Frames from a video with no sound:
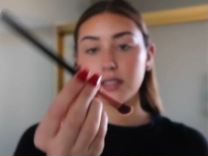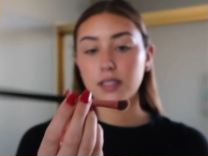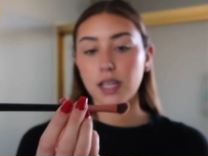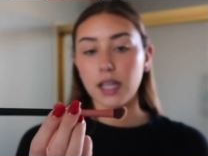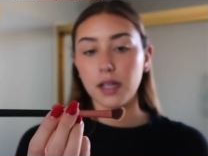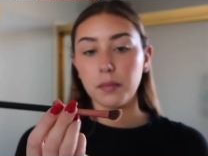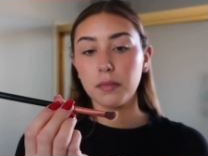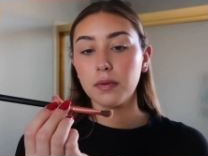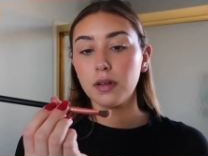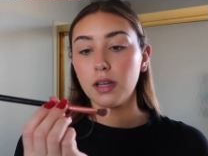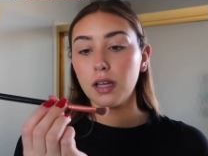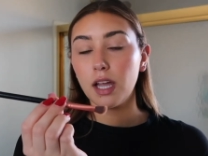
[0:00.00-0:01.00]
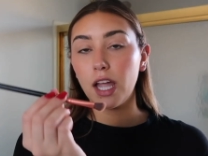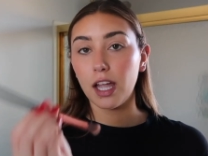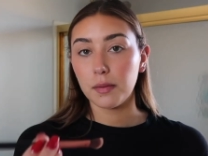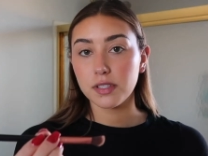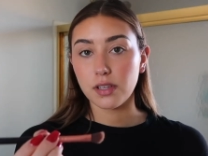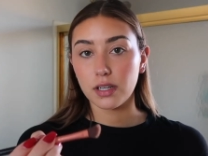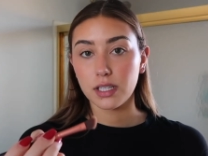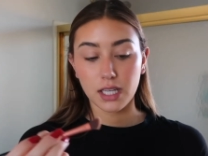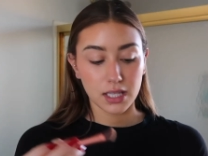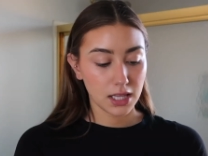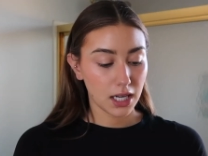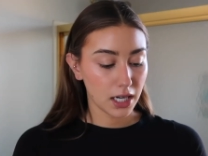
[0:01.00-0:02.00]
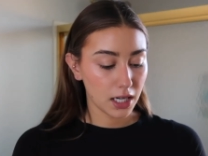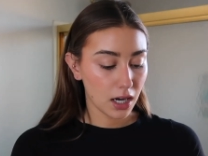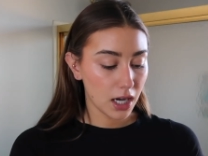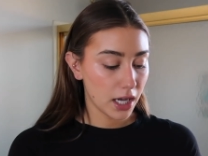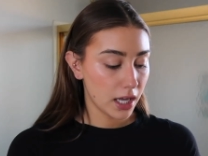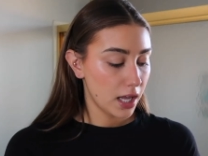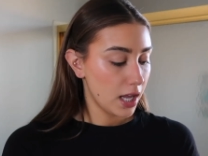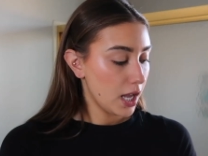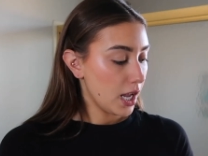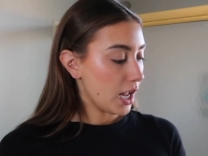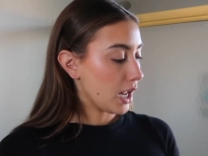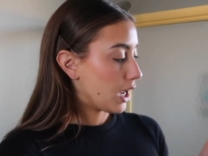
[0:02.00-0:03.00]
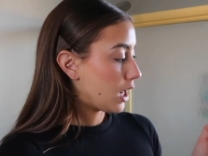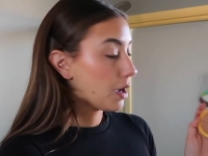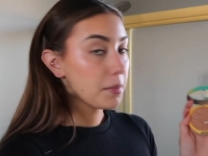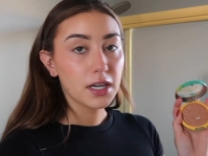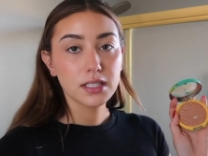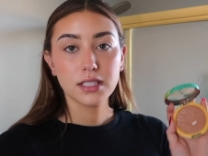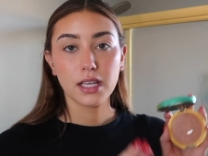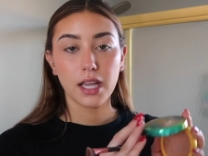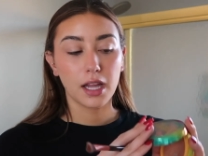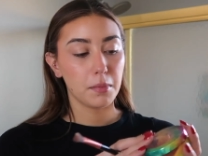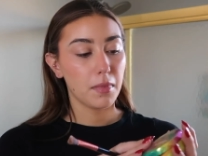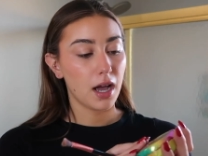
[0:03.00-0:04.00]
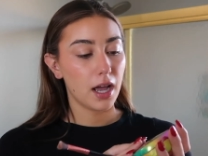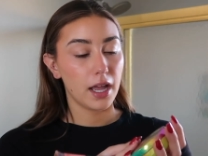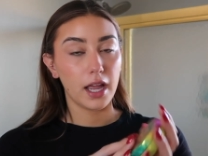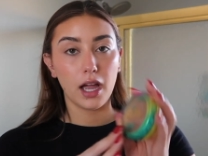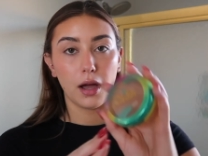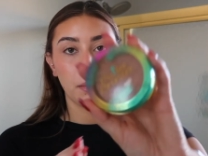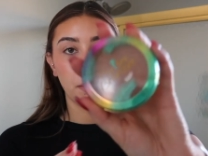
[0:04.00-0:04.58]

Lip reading: same Amazon kit that I got. And I'm gonna take my